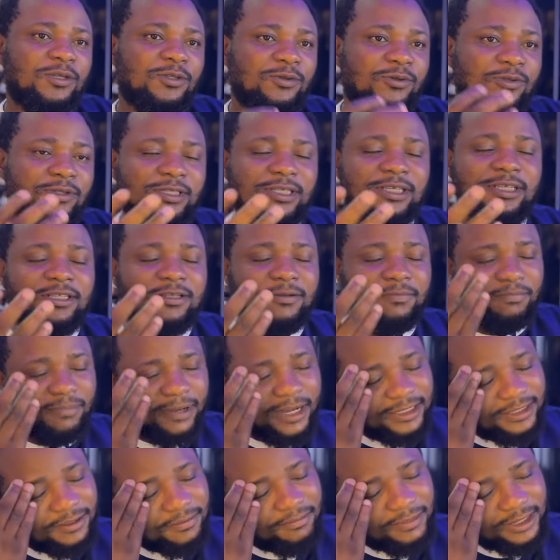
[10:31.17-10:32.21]
to think
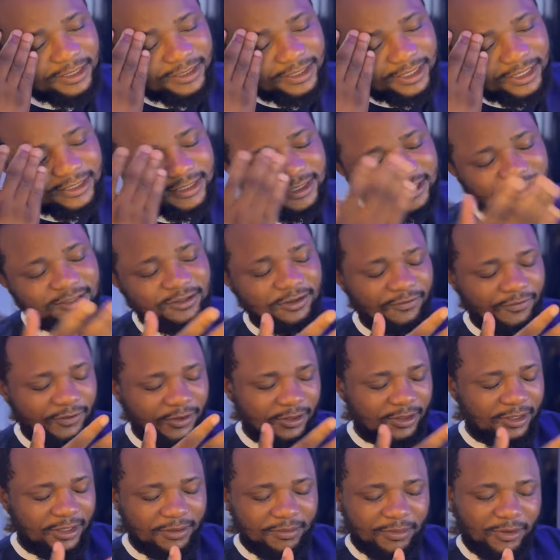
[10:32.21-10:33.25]
about the mental state of
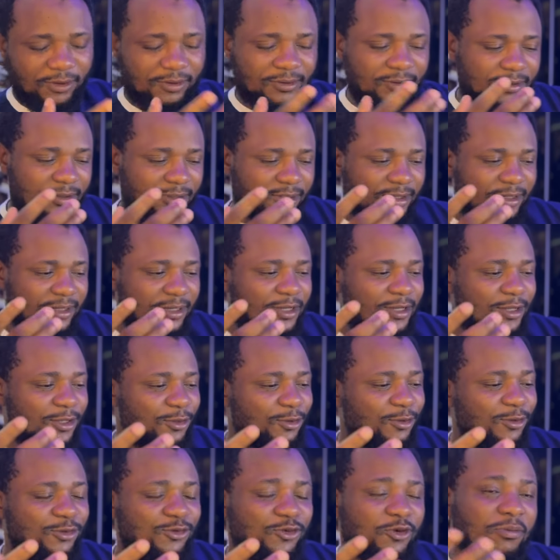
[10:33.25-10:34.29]
your neighbor,
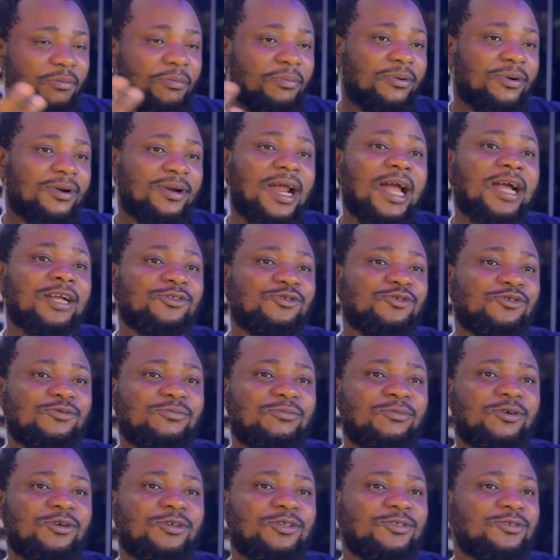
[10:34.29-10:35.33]
not to brag too
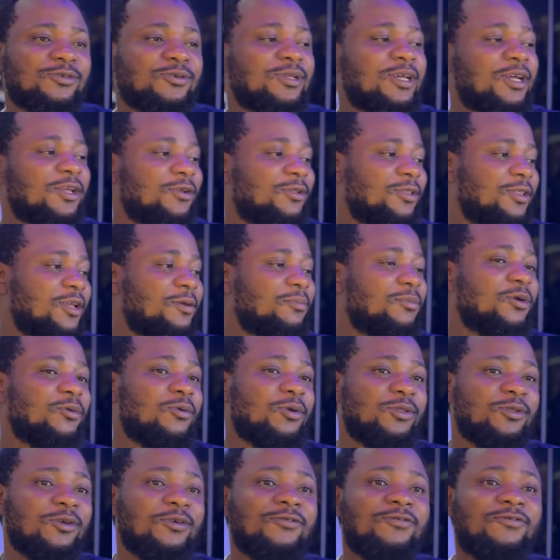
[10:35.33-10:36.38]
much so that your neighbor
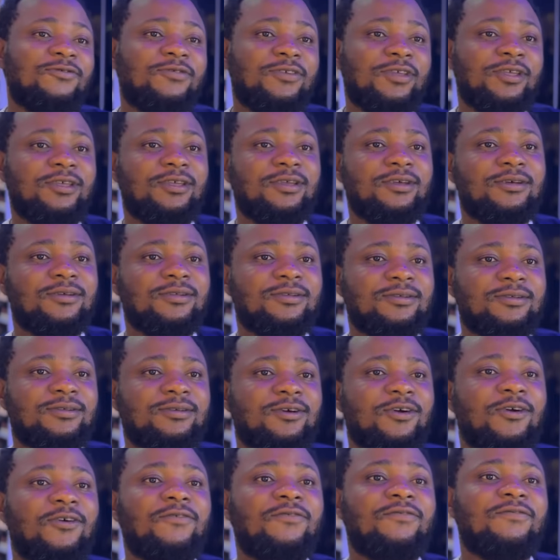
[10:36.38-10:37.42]
will not feel
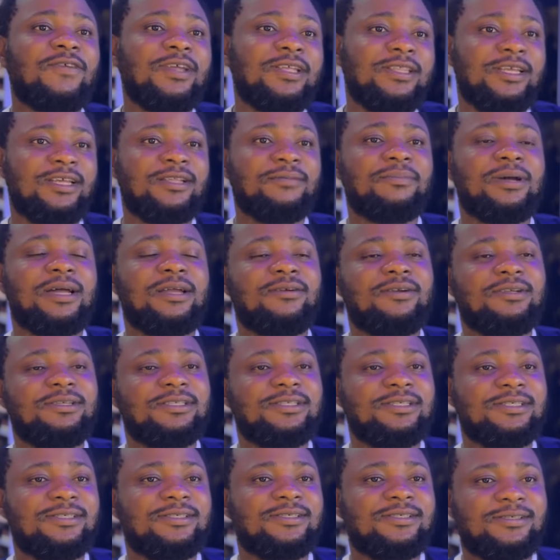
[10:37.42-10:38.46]
offended by
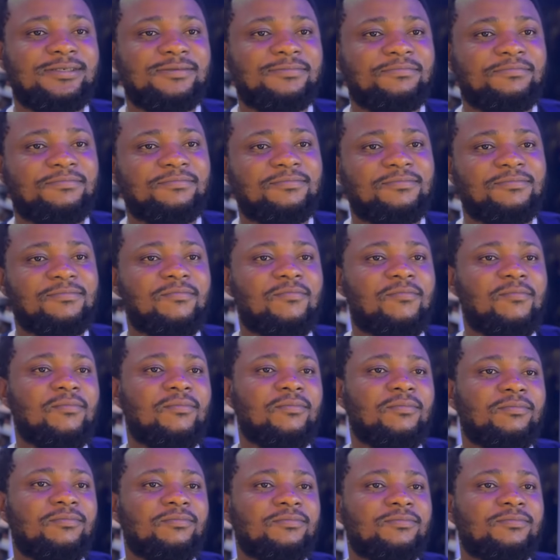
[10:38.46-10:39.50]
it.
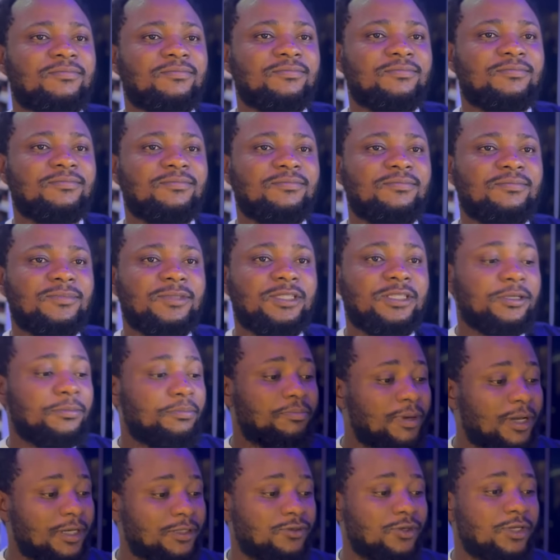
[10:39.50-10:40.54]
The
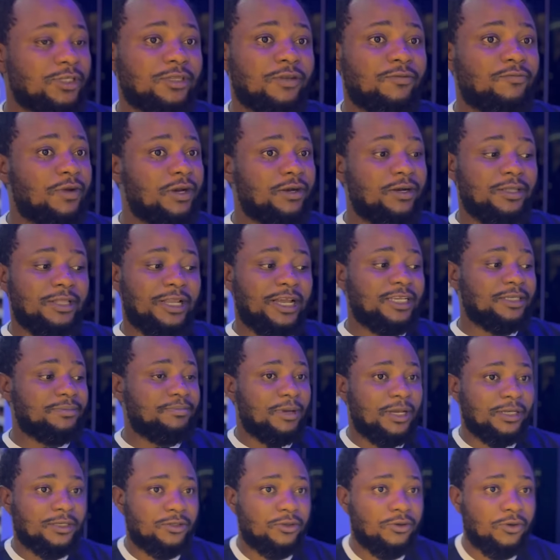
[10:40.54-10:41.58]
pastor is a very nice
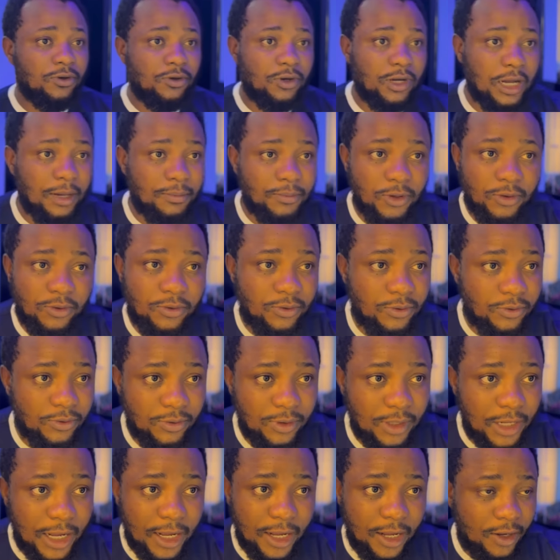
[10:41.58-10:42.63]
pastor, I'm not going to
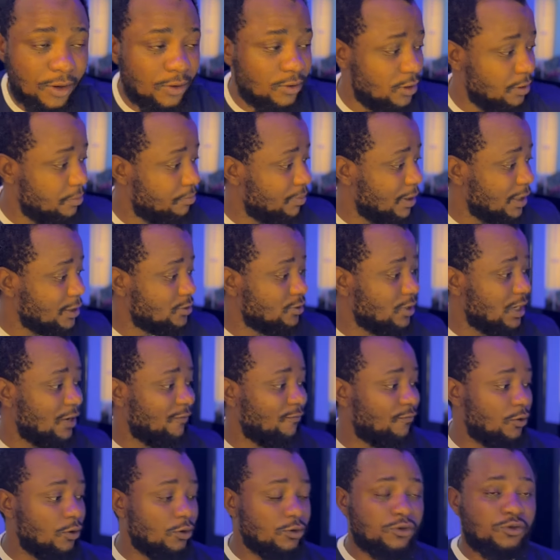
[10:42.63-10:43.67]
lie. The pastor have
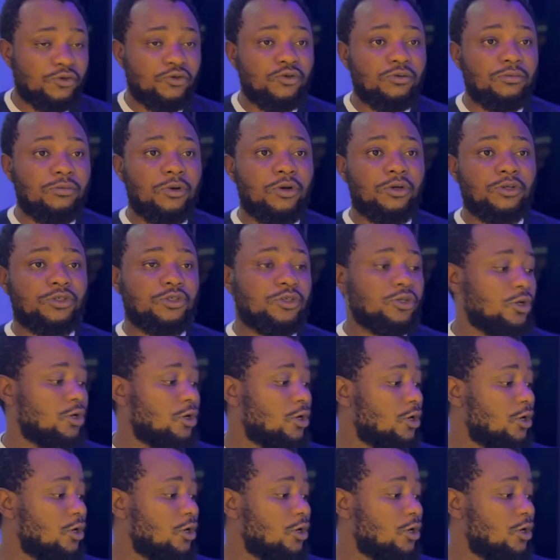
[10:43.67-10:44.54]
done so much